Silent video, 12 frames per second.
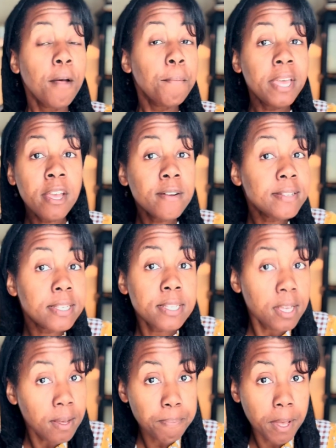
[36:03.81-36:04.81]
But here's the
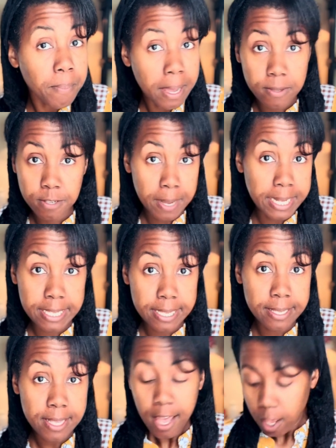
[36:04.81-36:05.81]
tip about
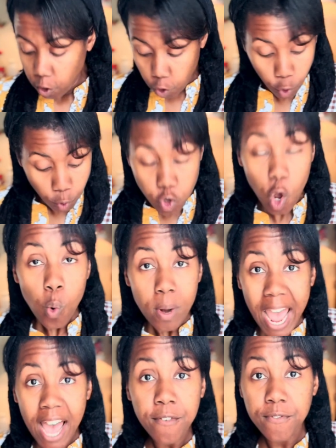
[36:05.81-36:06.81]
spices. You don't
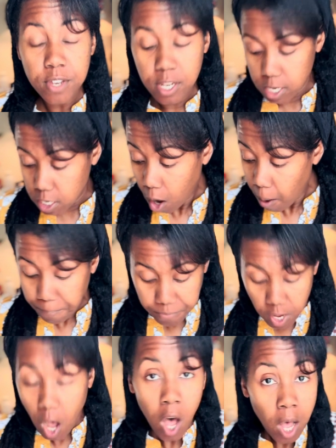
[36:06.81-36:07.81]
have to dump
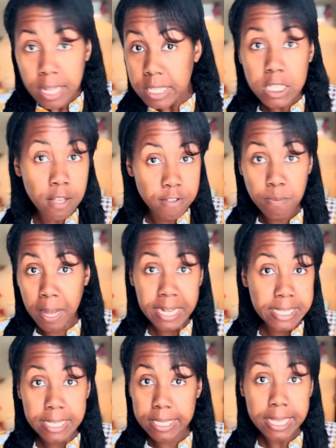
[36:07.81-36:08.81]
tons of
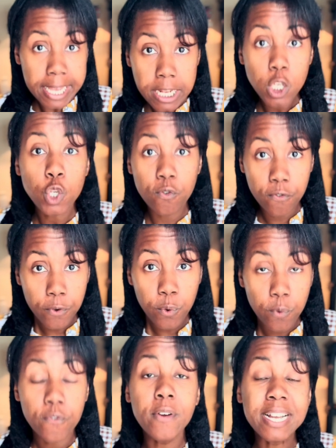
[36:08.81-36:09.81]
spices into
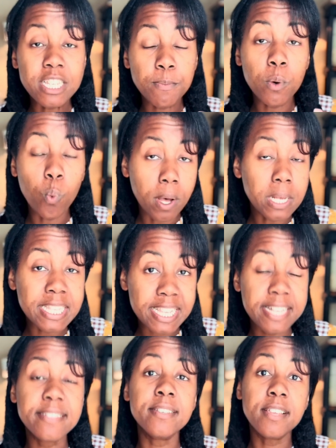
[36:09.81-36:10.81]
food for it to be well
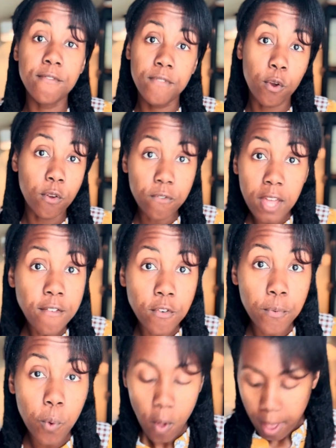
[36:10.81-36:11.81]
seasoned and very
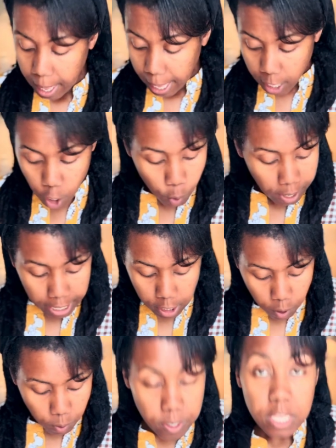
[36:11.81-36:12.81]
flavorful. You can
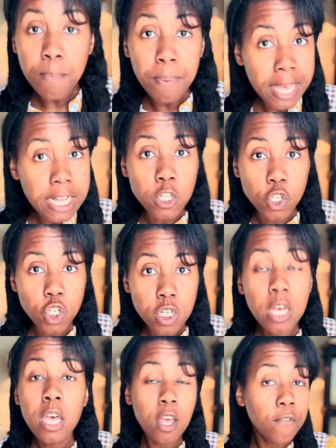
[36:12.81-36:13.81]
use a pinch.
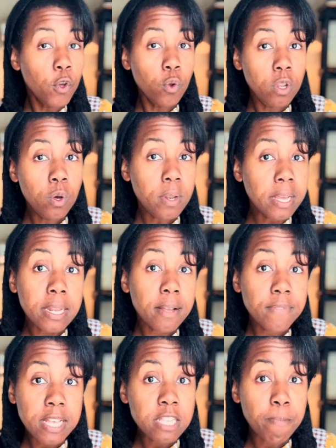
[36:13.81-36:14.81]
If you're new to any of
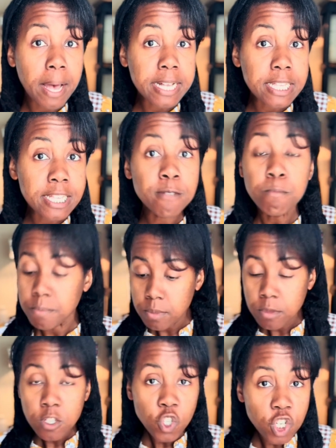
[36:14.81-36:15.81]
these spices,
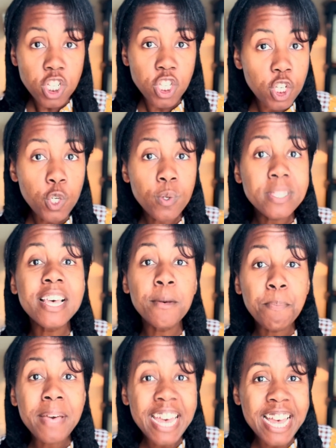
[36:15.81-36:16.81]
just use a
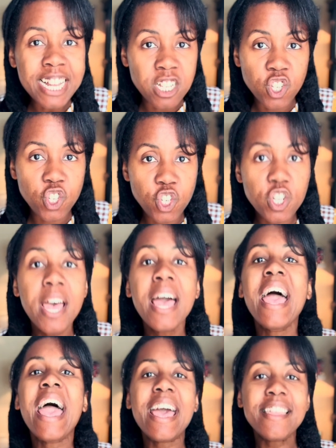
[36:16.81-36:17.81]
pinch,
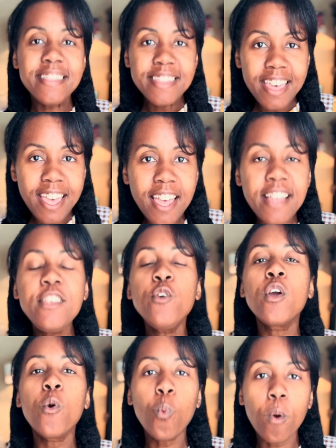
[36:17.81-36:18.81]
and then you
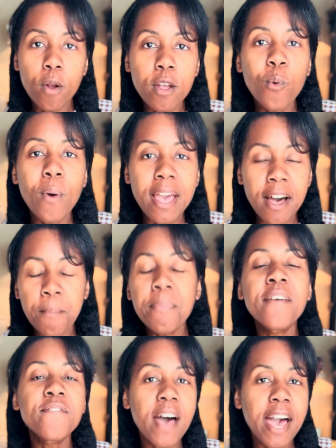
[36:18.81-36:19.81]
can work your way up
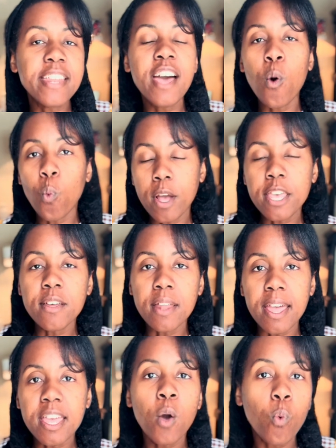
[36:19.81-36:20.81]
and find out what you
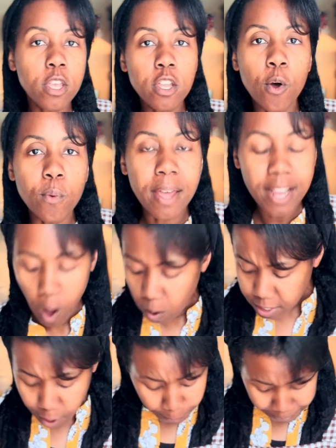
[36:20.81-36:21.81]
like and what you don't like.
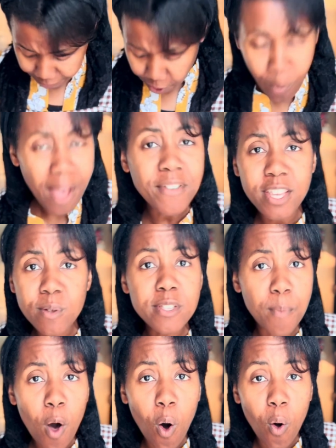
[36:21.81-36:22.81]
Also, you don't have to use
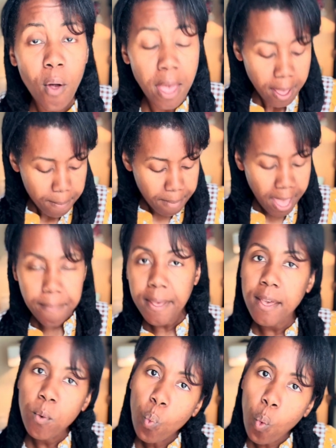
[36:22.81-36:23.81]
them all.
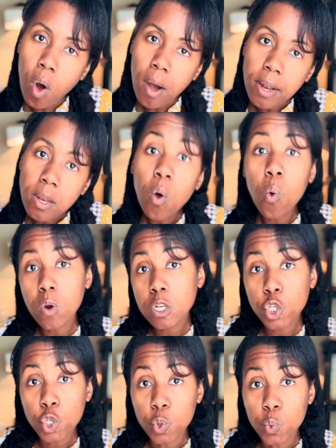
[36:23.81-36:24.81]
Maybe 1 or
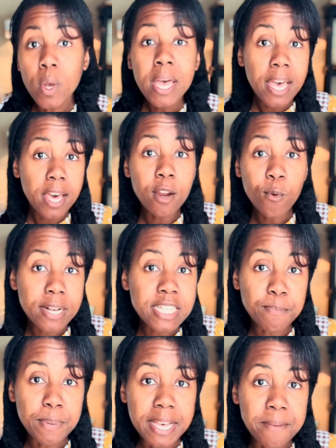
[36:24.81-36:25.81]
2 in a
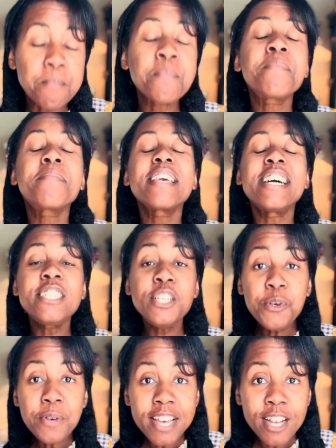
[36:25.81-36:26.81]
recipe until
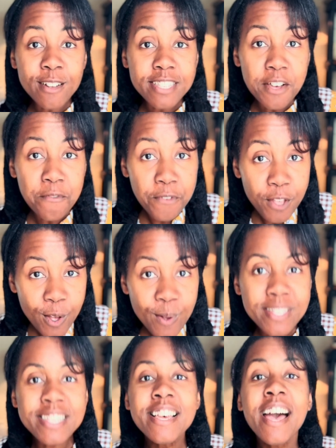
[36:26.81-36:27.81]
you get yourself
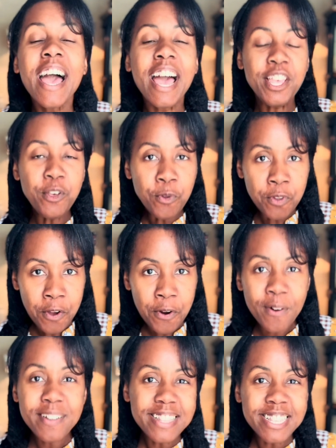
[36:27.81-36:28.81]
used and you
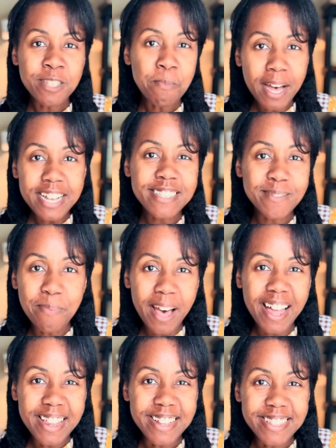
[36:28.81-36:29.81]
learn the spice
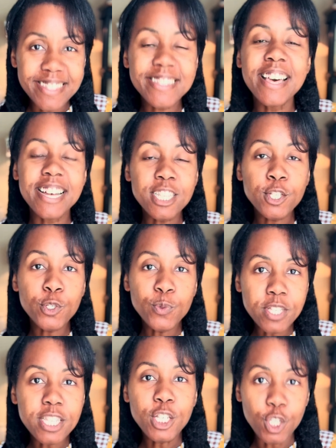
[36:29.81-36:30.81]
balance that
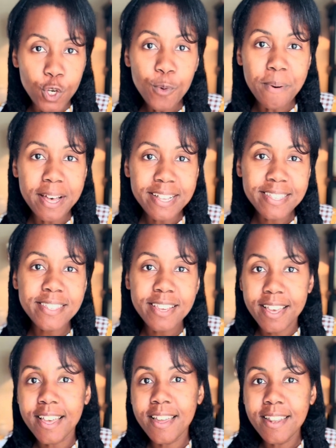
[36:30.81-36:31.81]
suits you best
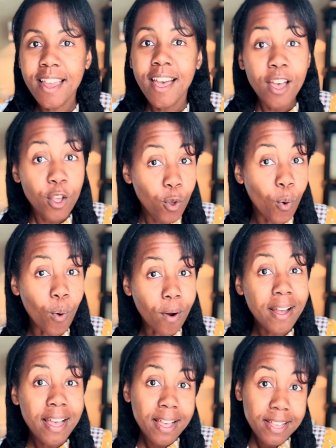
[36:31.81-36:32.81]
in
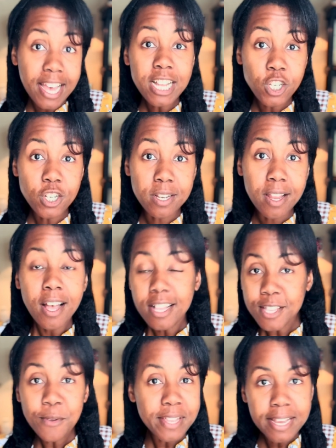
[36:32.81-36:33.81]
your kitchen.
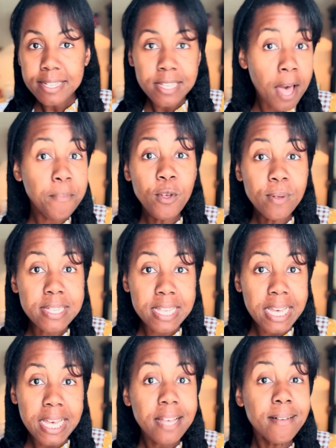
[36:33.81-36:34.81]
So the next time you
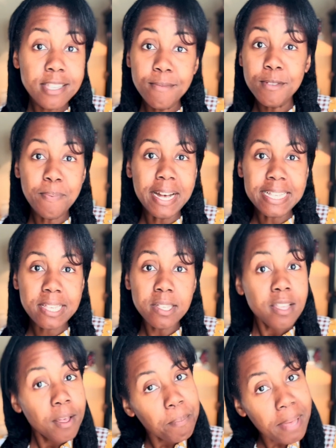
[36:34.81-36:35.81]
see some
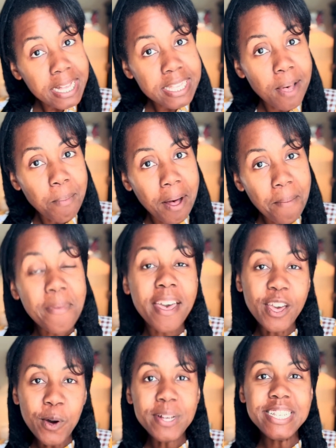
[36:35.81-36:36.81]
spices, pick some up,
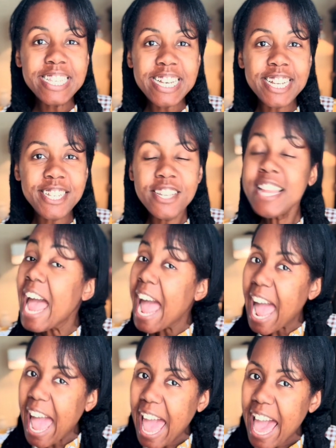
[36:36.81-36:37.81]
go into the kitchen,
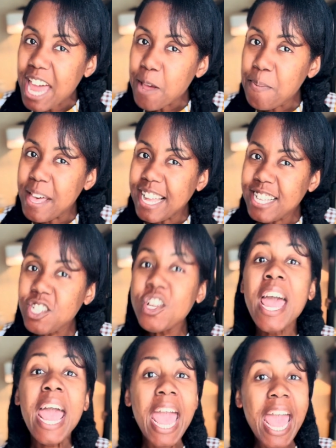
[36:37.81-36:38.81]
add a pinch,
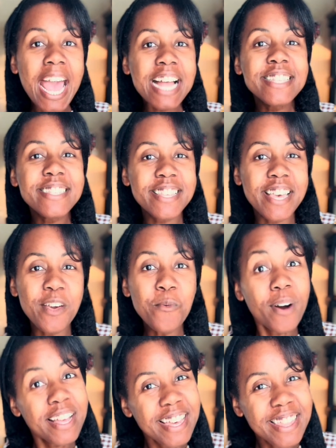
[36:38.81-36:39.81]
and see
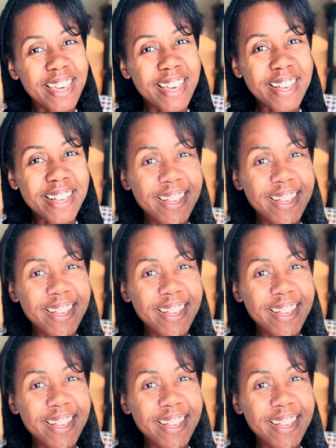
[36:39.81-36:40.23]
what you think.